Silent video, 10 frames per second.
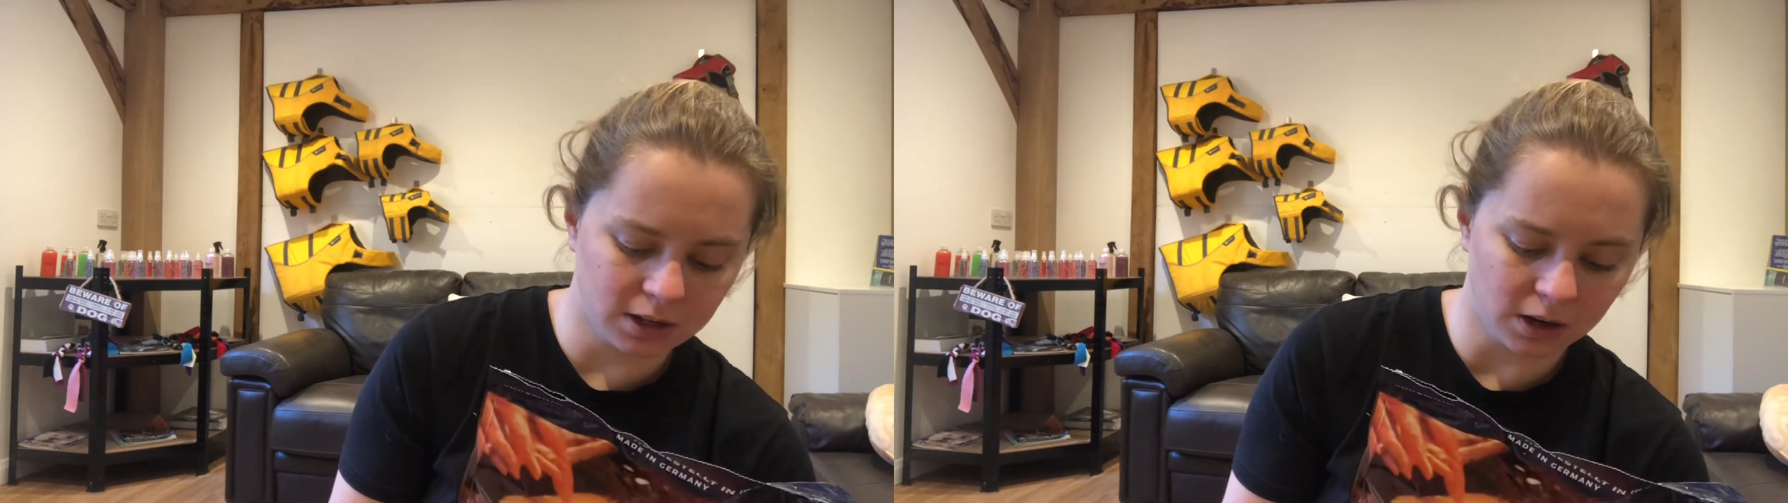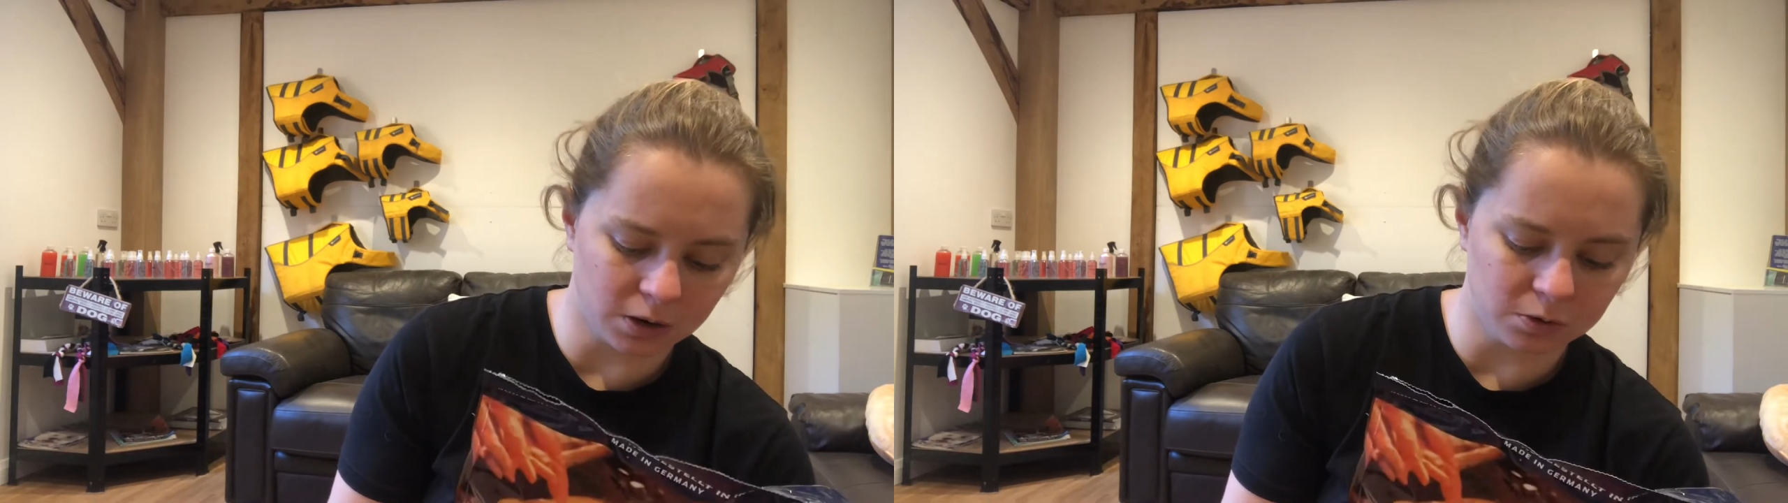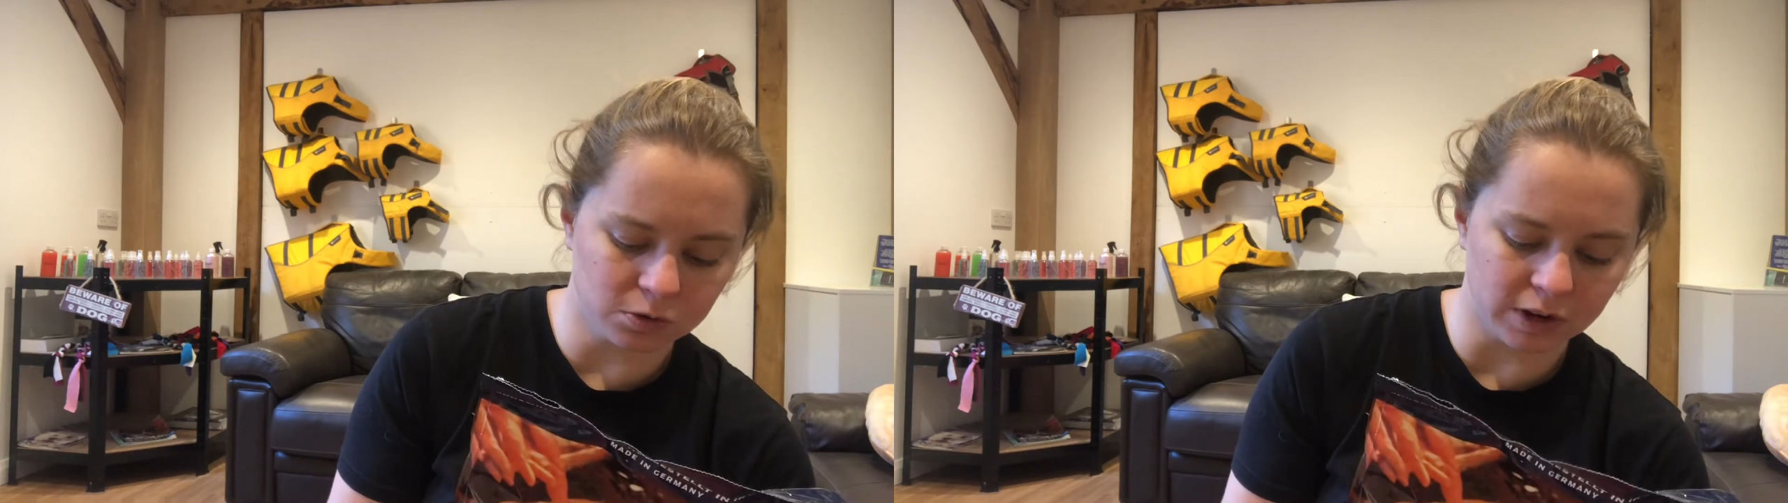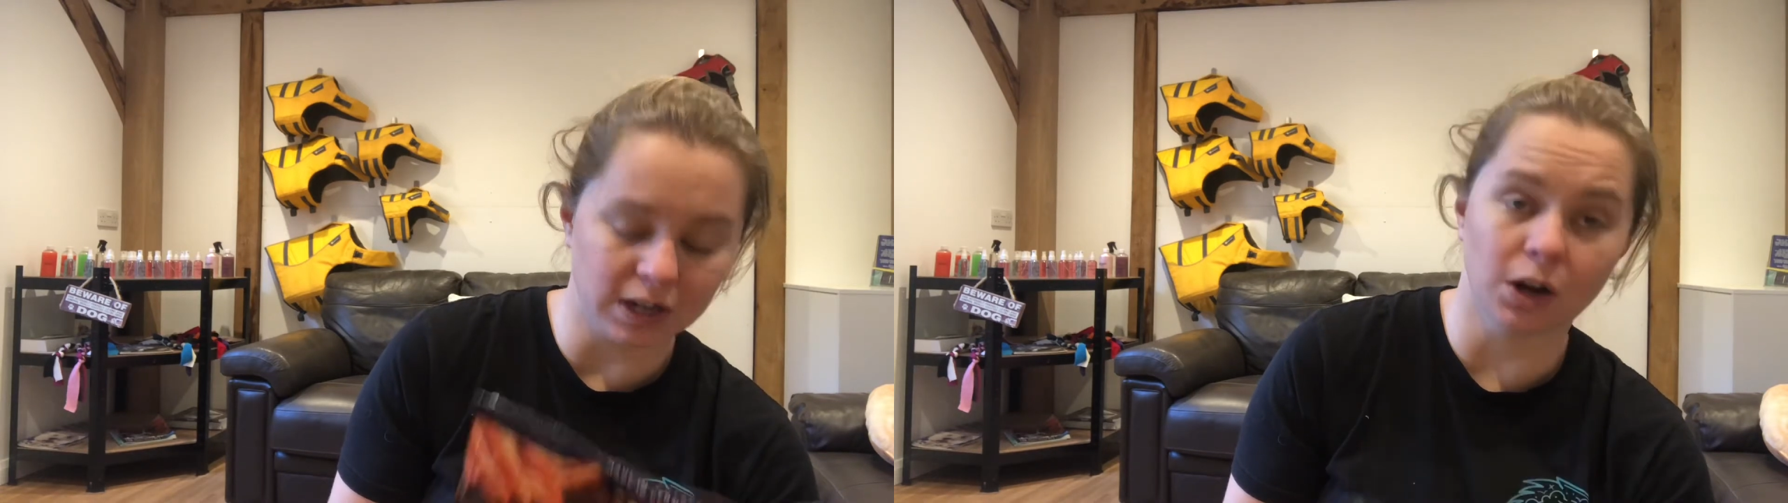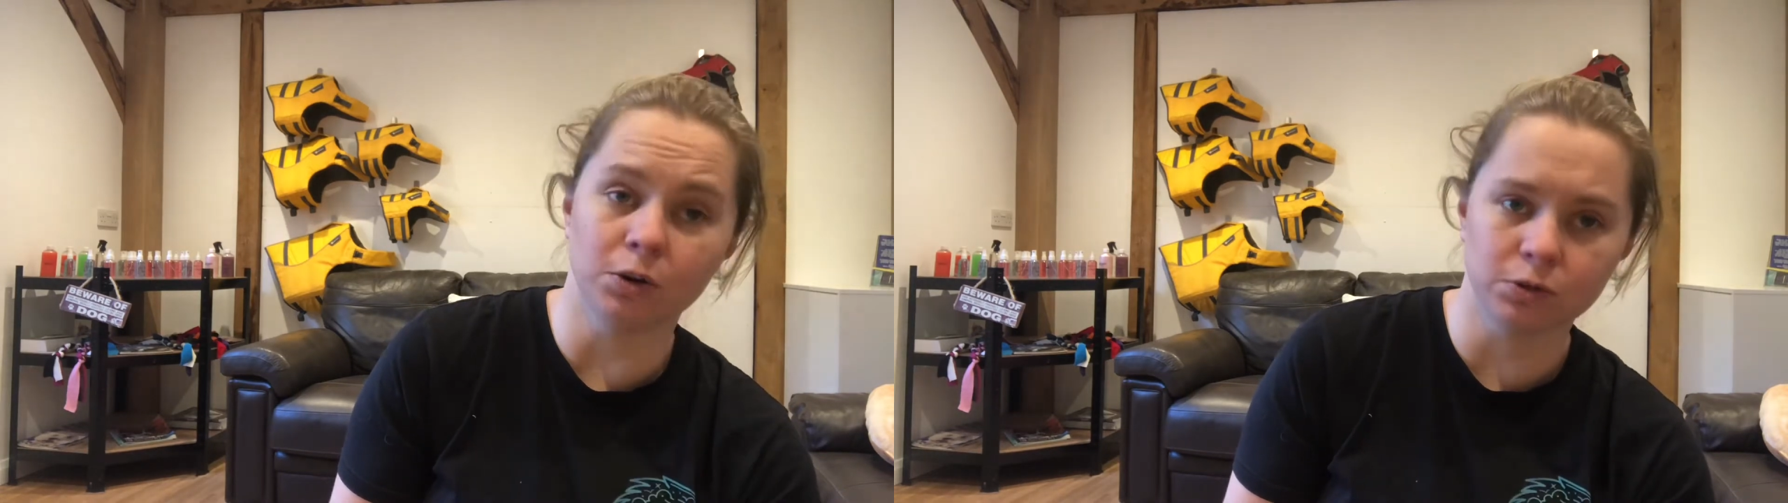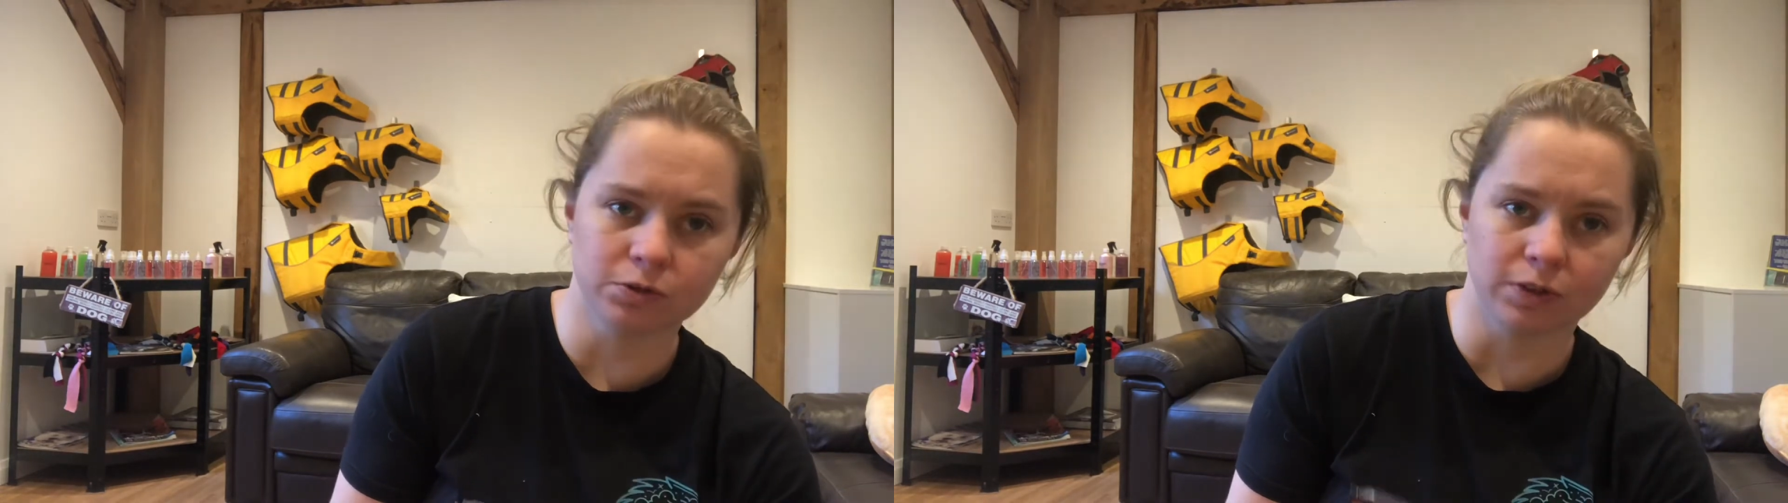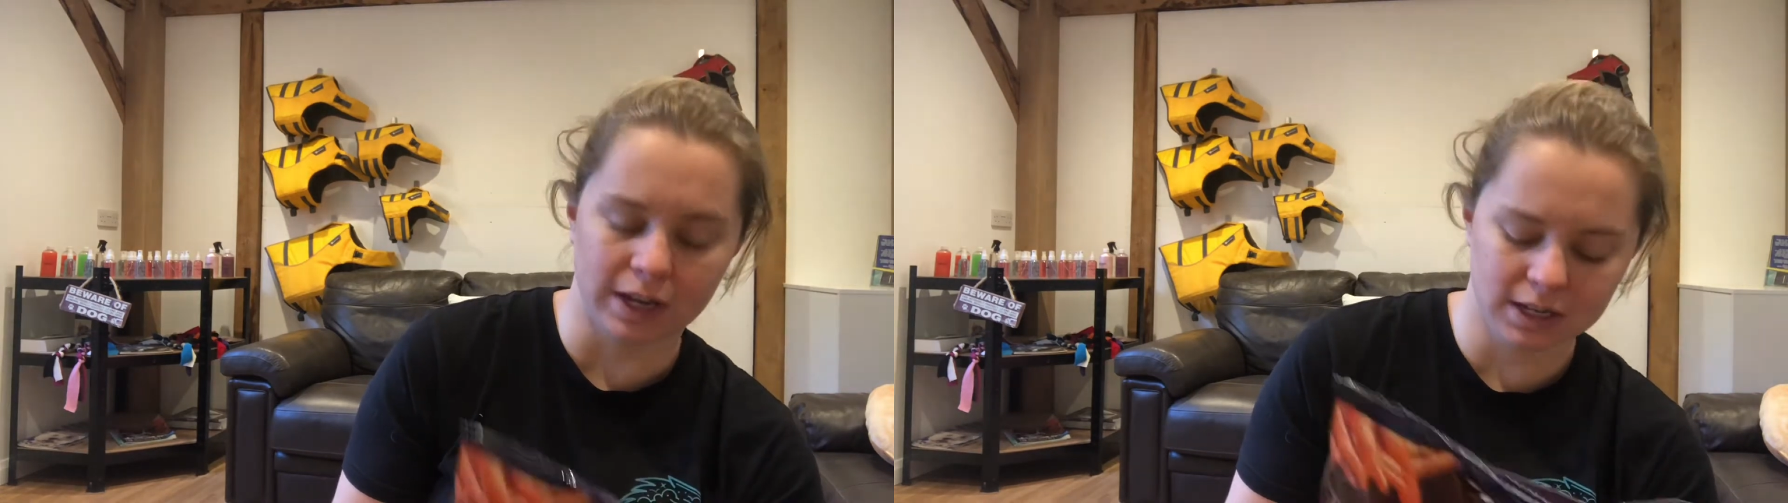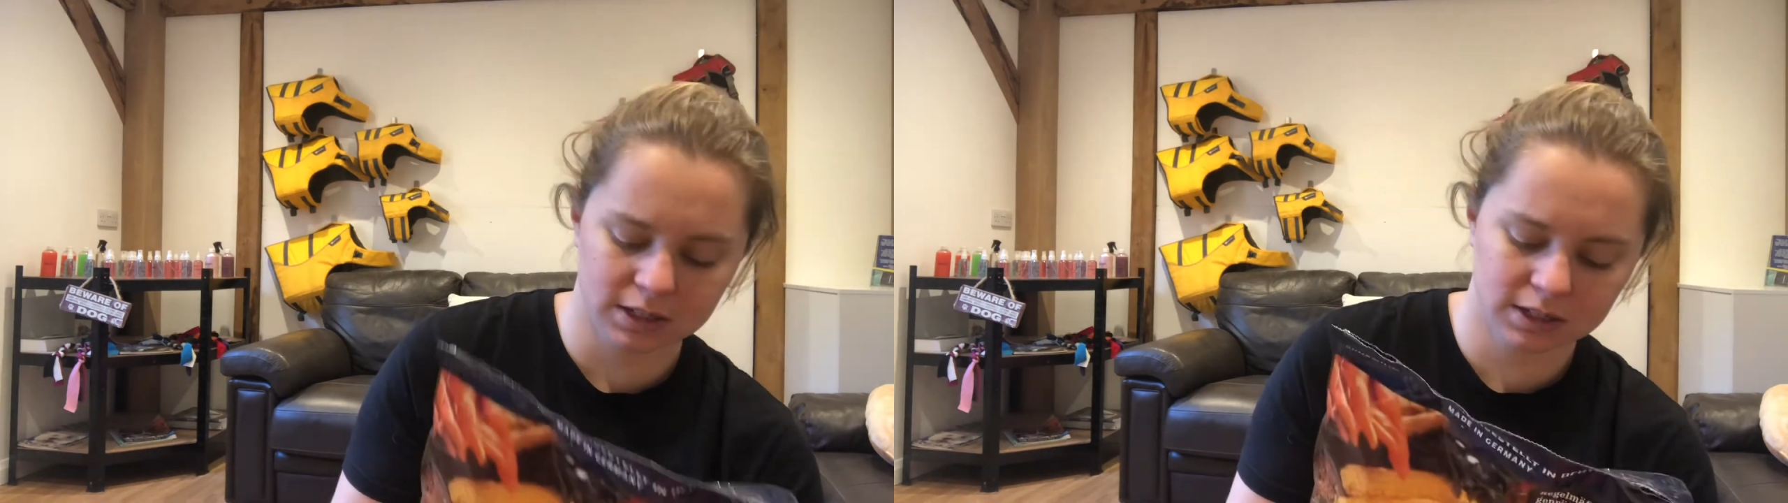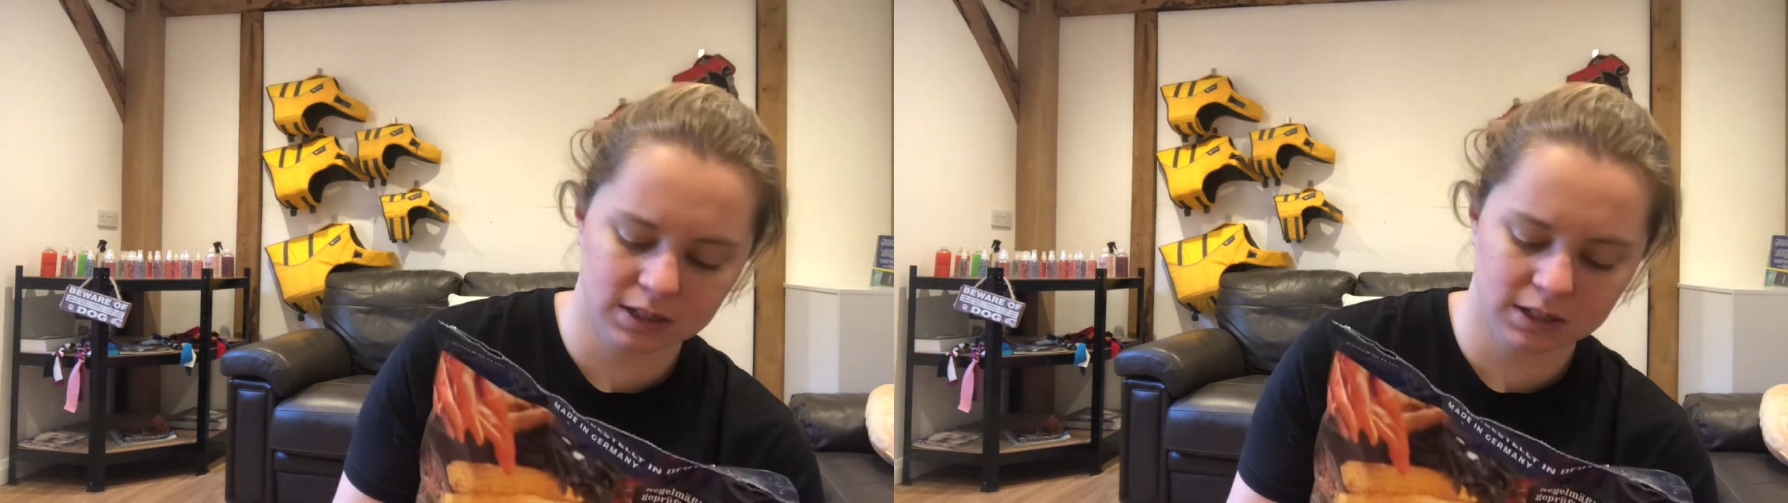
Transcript: whole grain oat flakes,